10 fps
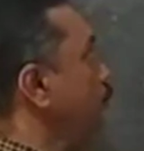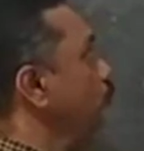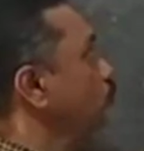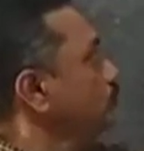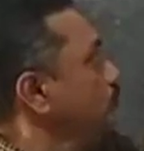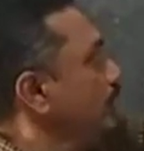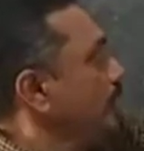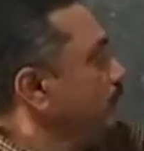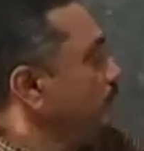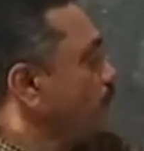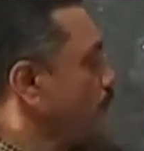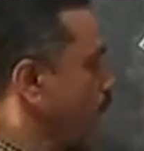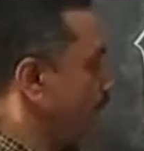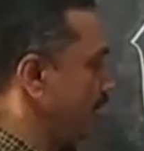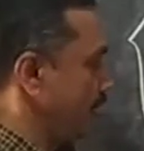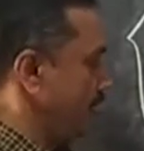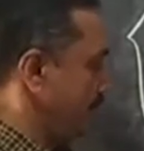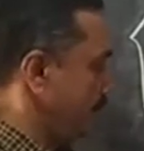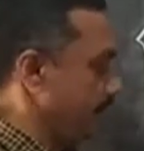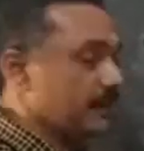2, 3, 4, 5 in
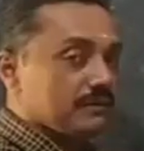number.